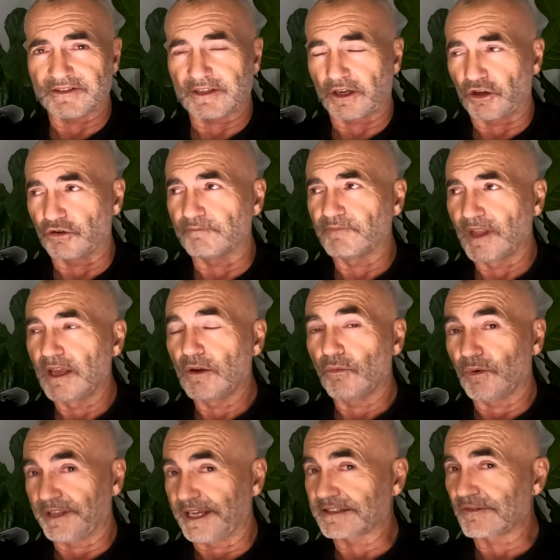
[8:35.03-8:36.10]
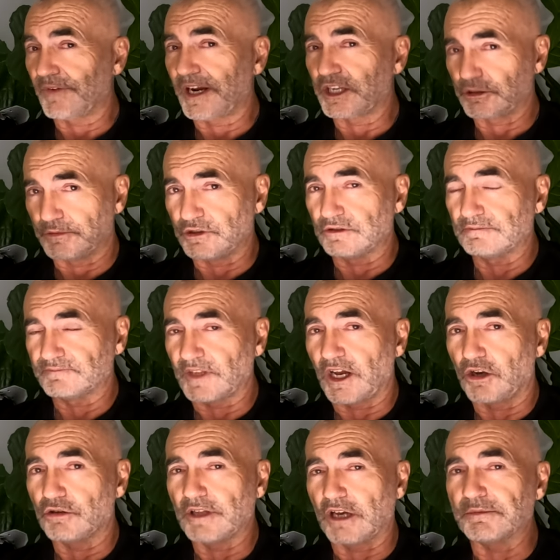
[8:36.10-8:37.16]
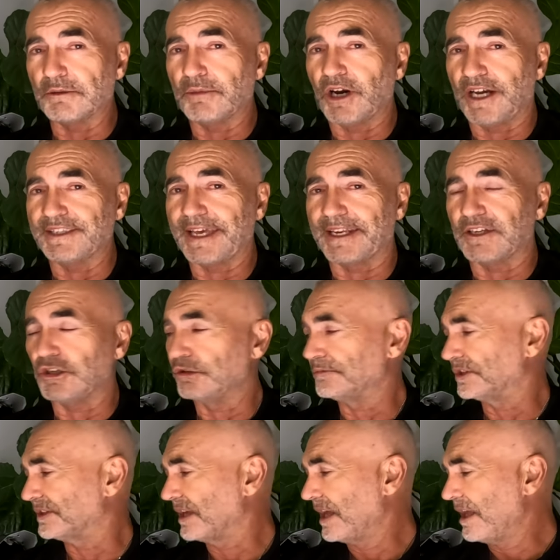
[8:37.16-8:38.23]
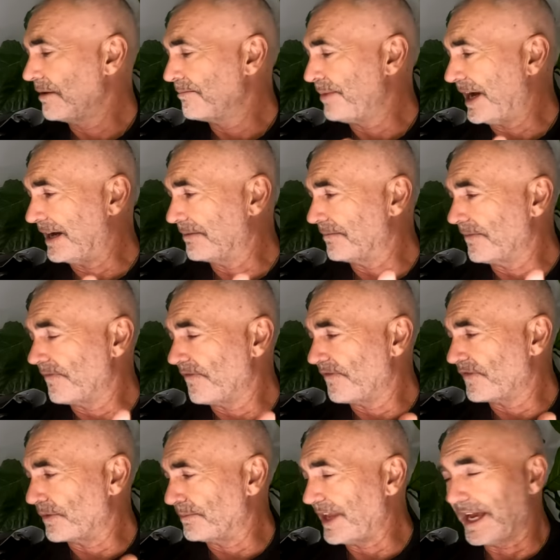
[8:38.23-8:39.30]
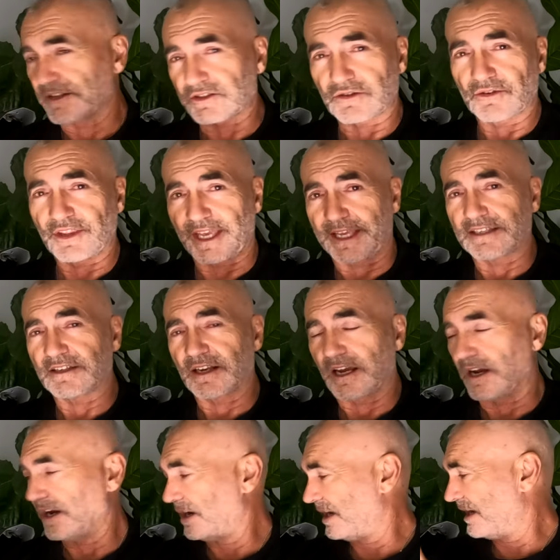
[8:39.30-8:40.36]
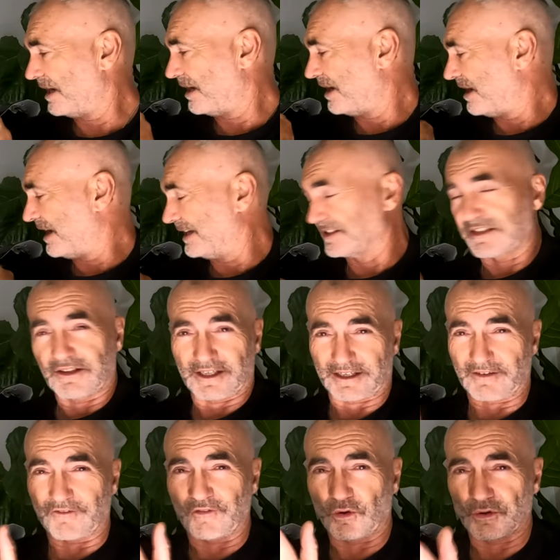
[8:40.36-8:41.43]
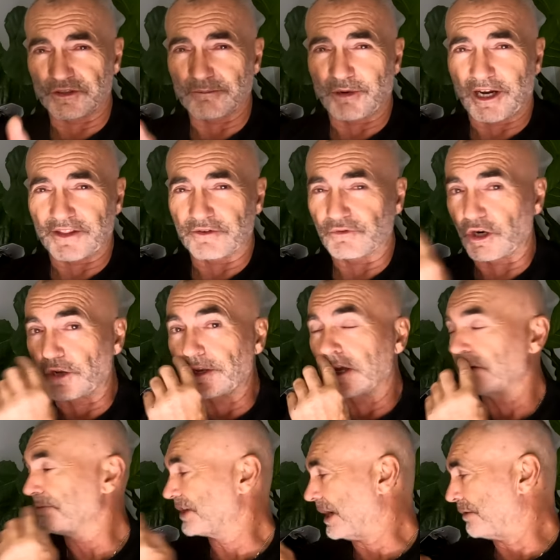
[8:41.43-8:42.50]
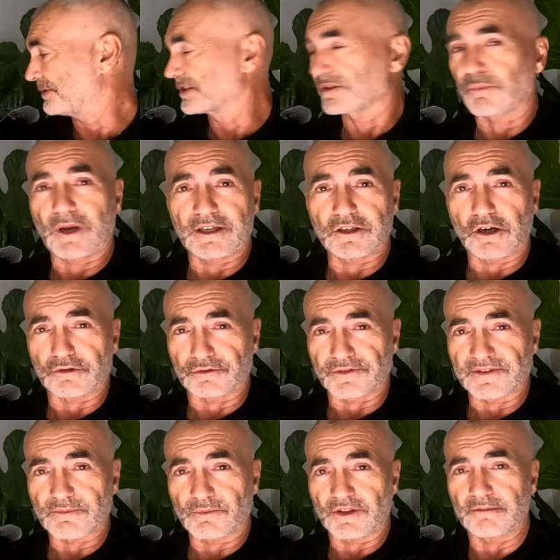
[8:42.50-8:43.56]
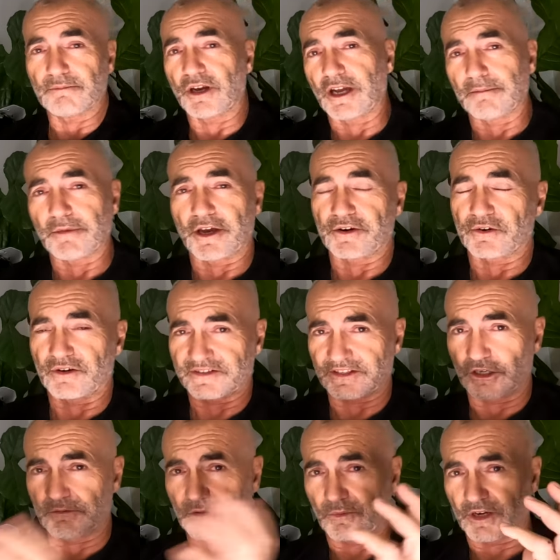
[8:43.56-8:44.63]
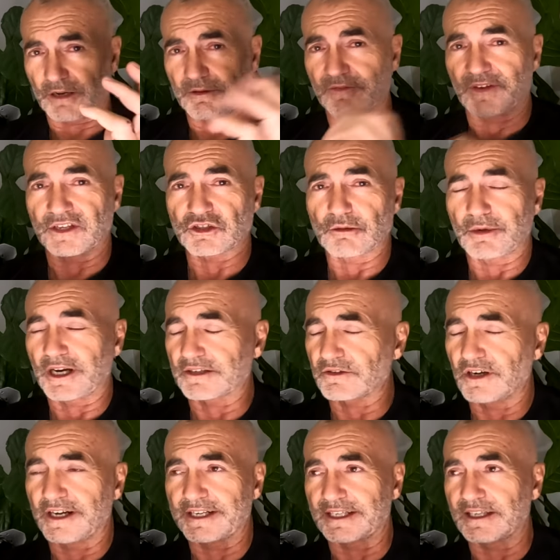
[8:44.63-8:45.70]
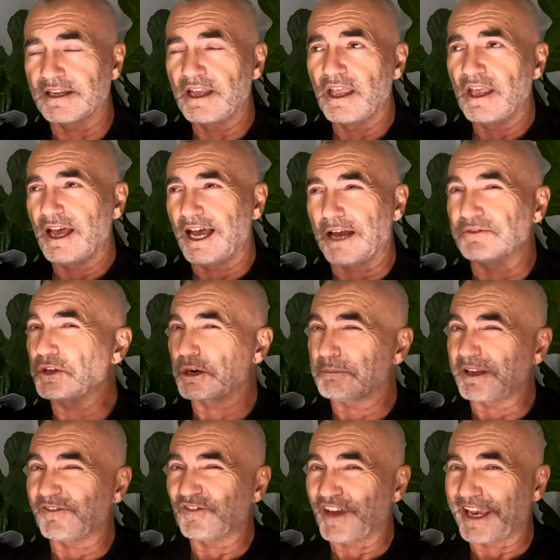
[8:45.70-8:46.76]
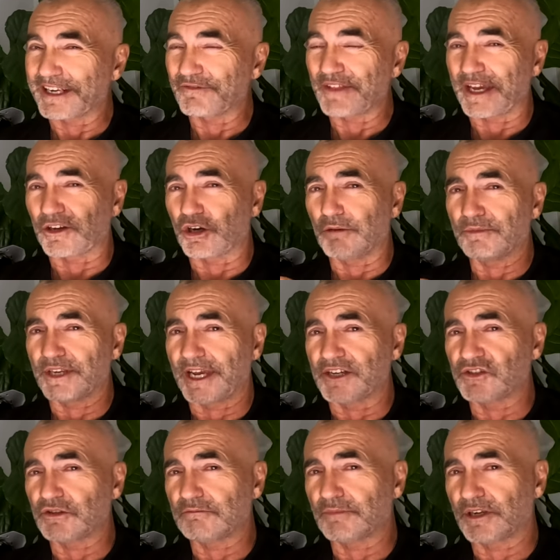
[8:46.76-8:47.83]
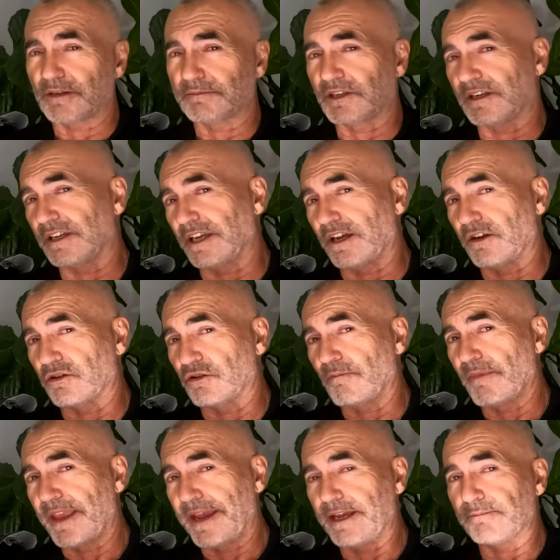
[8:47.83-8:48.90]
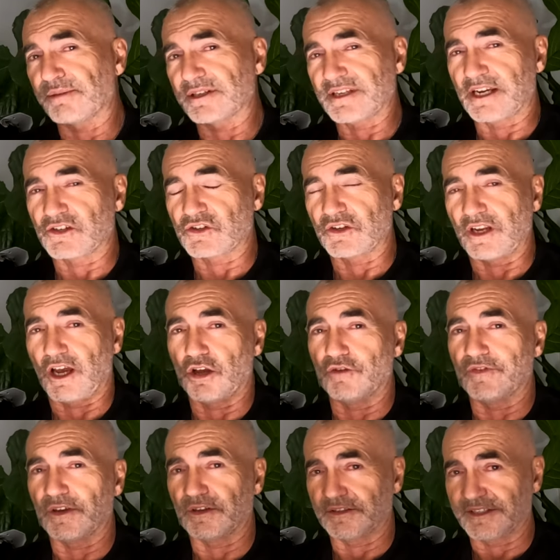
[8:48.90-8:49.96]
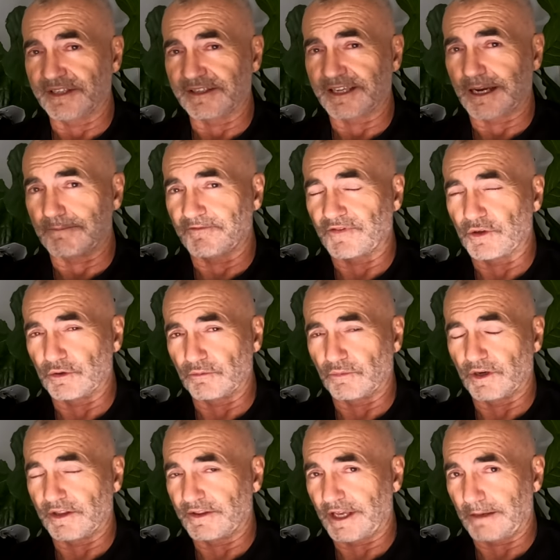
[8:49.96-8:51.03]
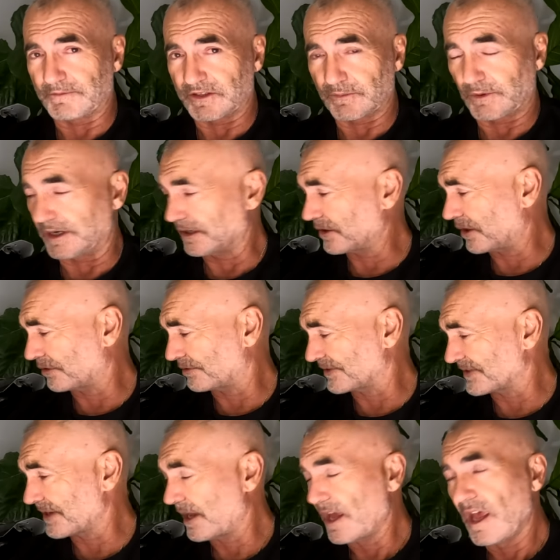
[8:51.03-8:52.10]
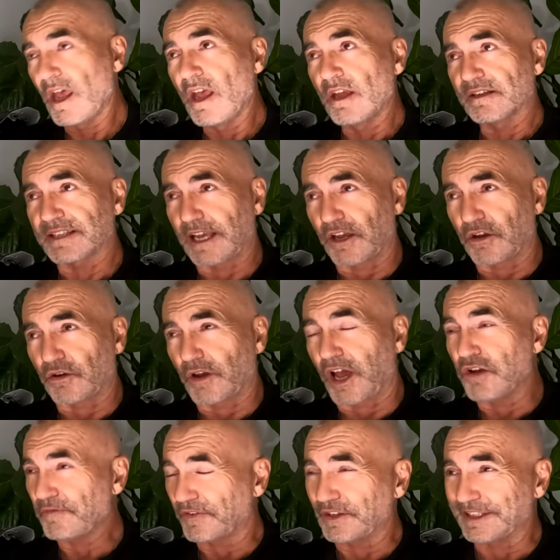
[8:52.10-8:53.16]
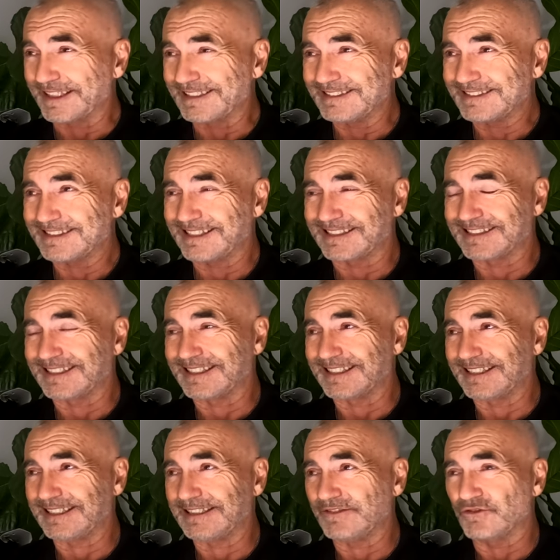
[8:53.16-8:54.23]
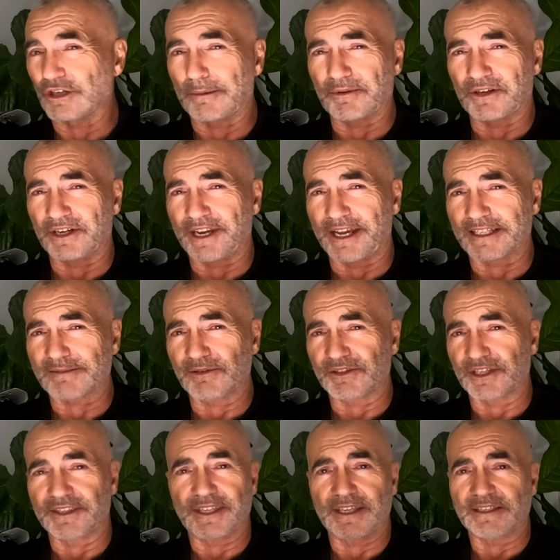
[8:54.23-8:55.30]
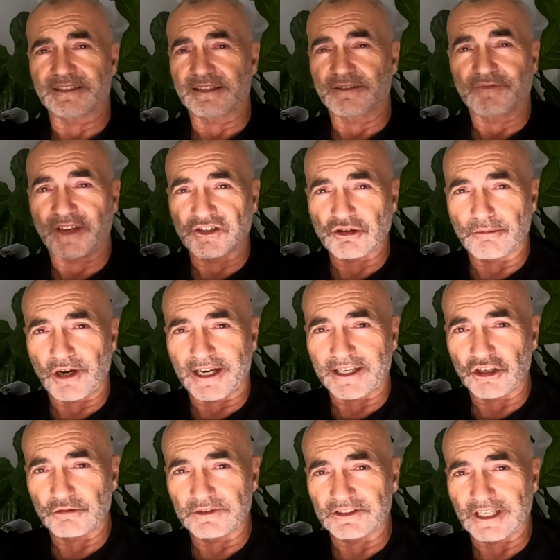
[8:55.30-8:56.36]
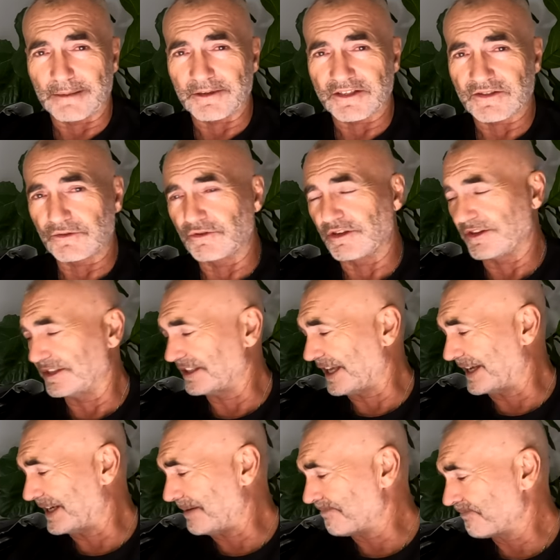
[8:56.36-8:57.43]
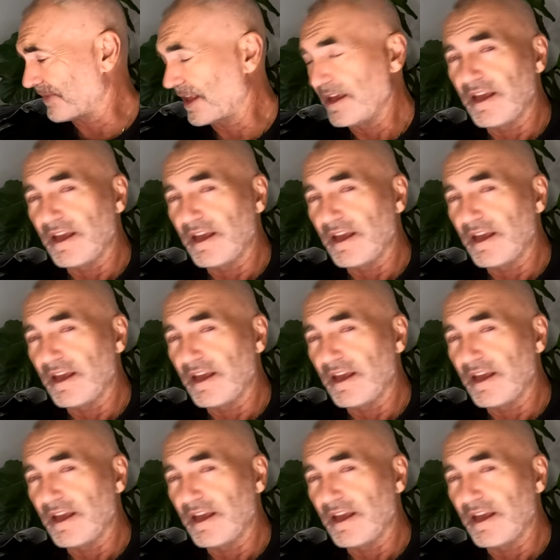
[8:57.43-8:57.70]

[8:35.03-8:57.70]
So when that's available, I'll be buying that helmet. But from now till then, until I can afford to buy the road helmet, I'll just wear goggles with my motocross helmet when I'm adventure bike riding. I'm not a big fan of that combination, but I'm going to go head protection over discomfort with just wearing goggles. So hopefully 6D drop an announcement that there's an adventure bike helmet coming sooner than later.